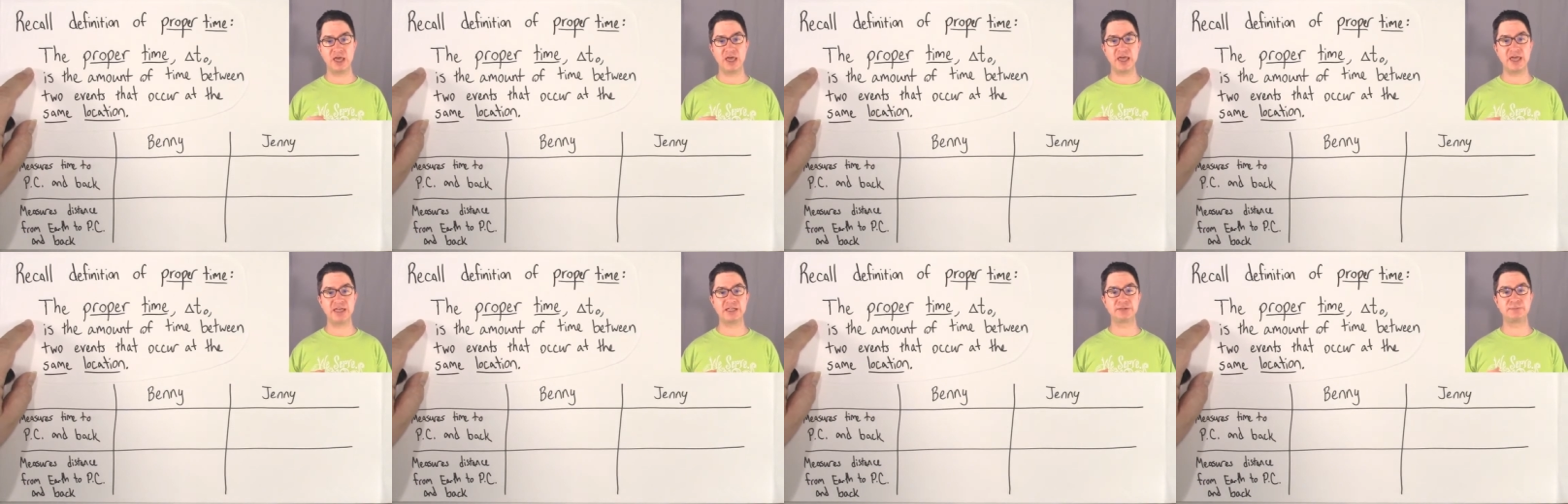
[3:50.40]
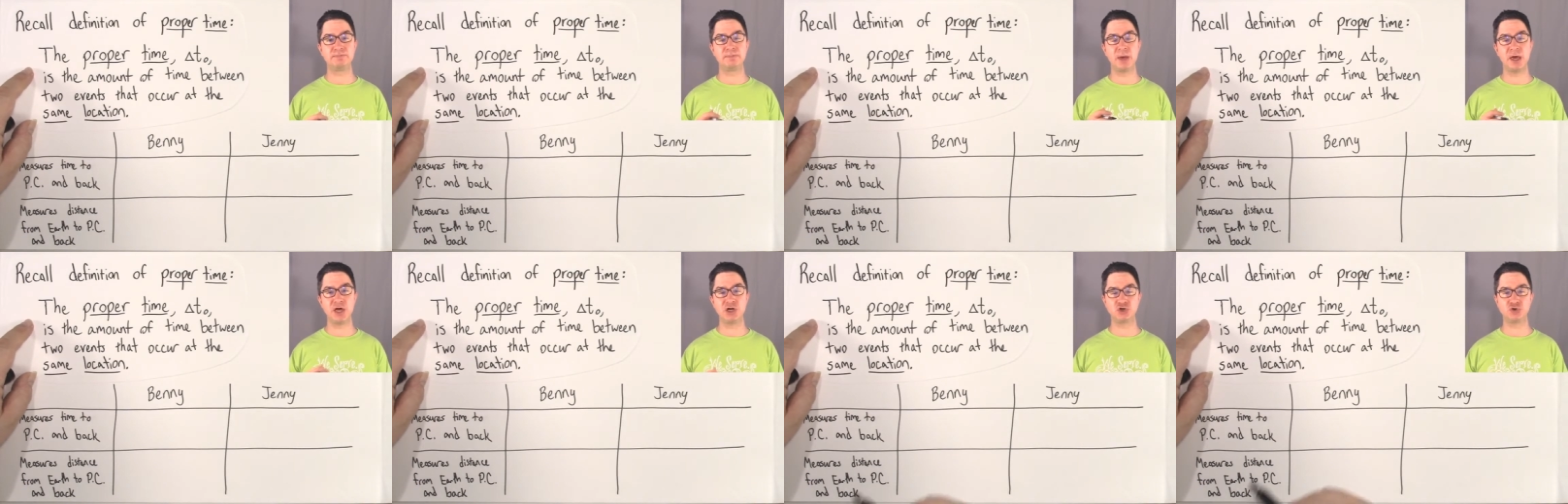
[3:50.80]
is
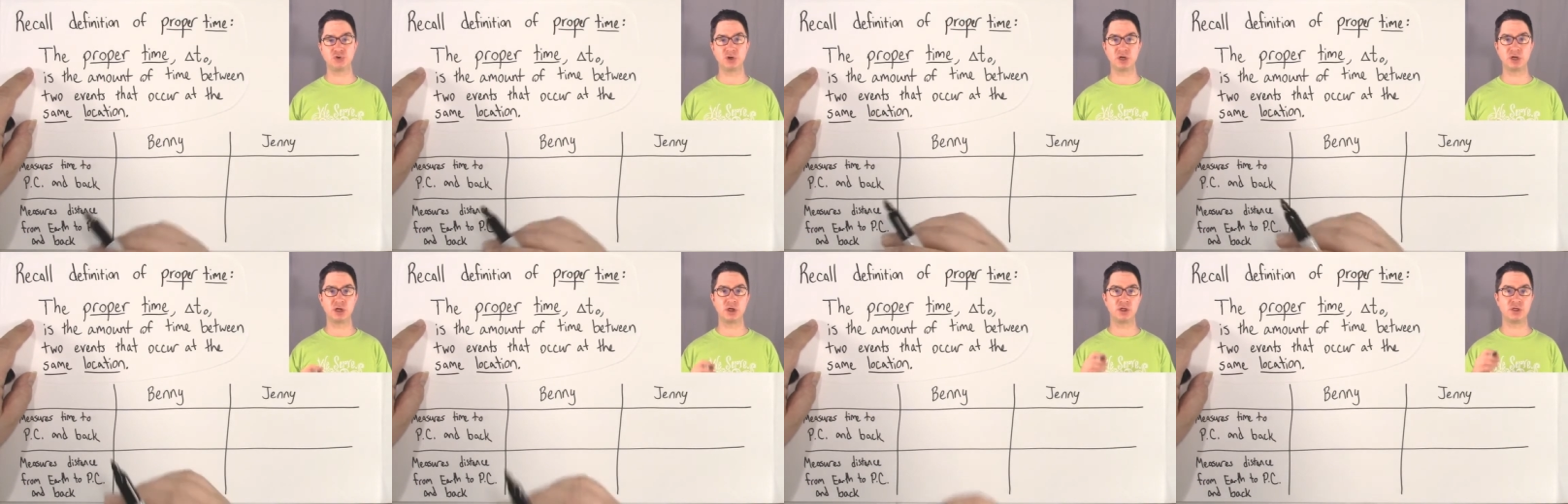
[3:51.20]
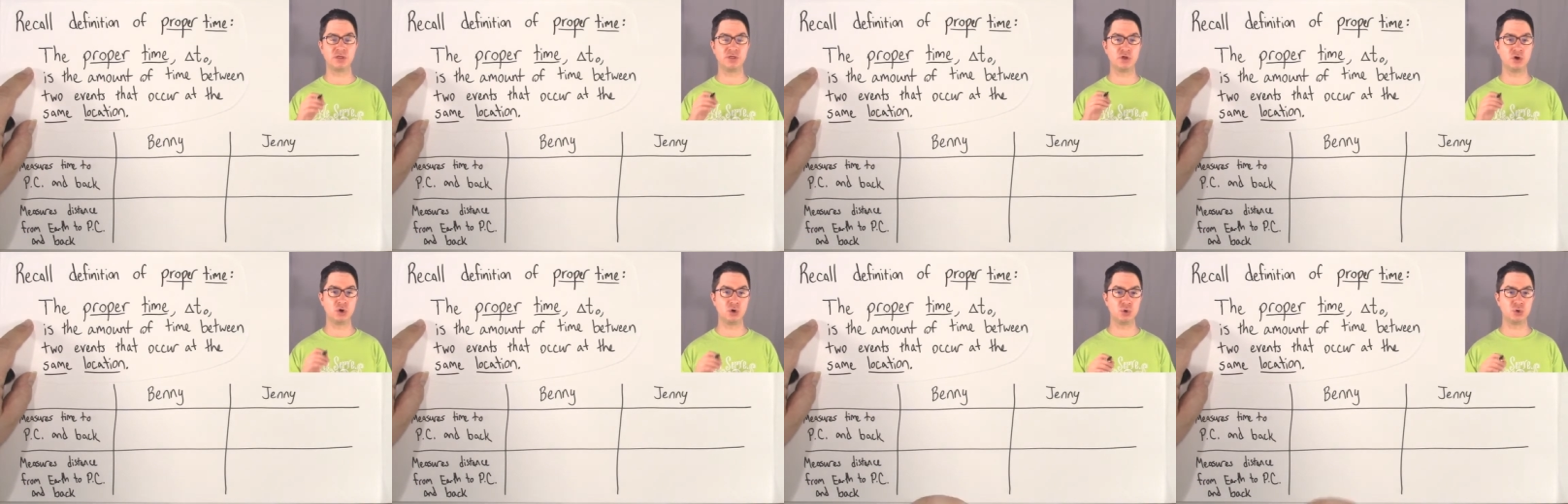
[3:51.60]
measuring
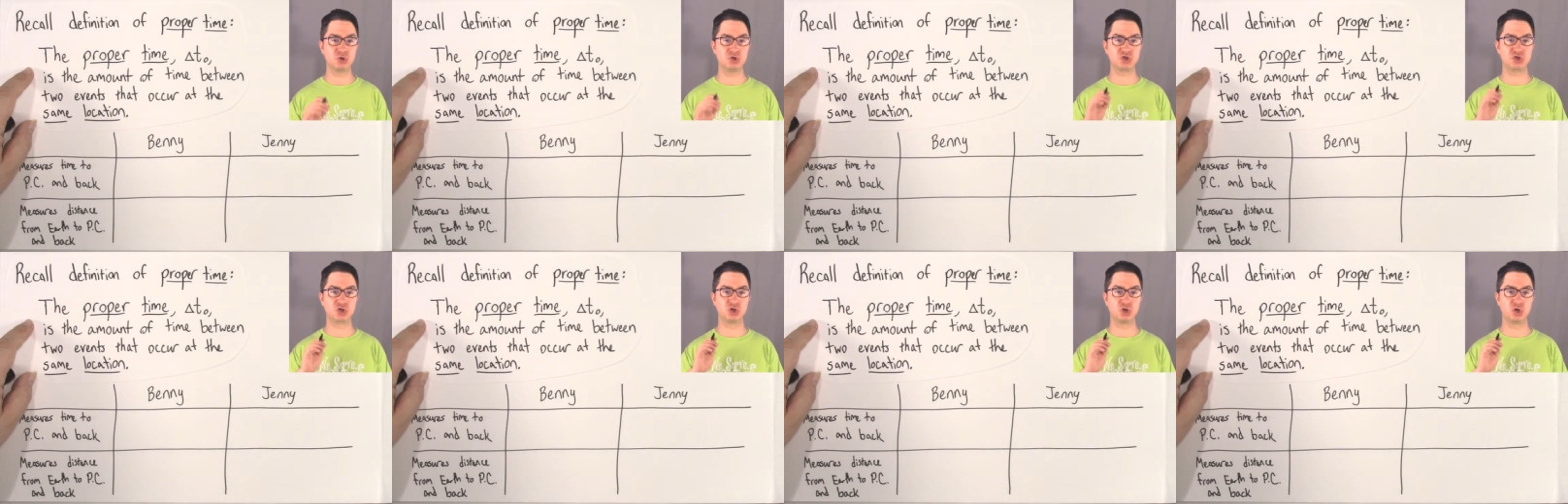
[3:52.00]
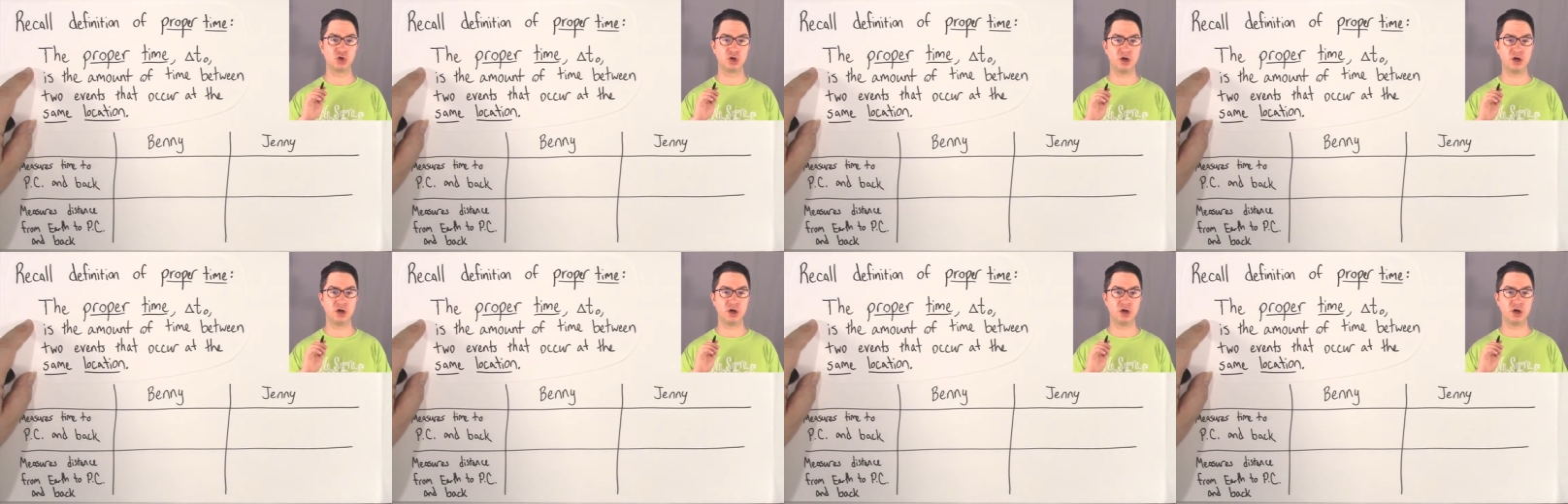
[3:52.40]
those